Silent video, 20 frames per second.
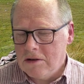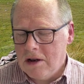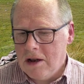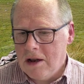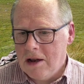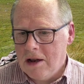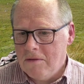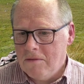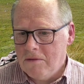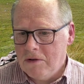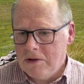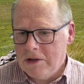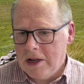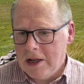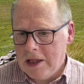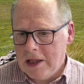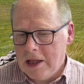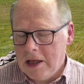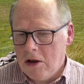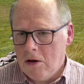
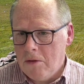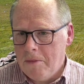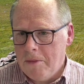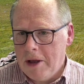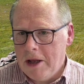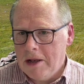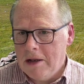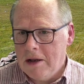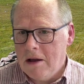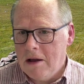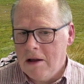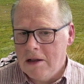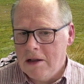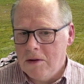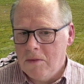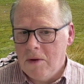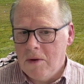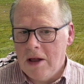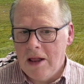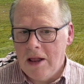routinely come in on the
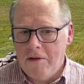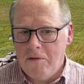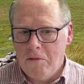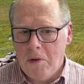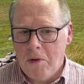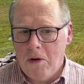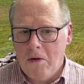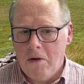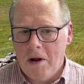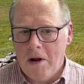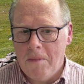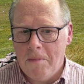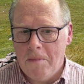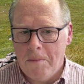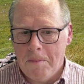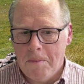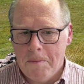wildlife program.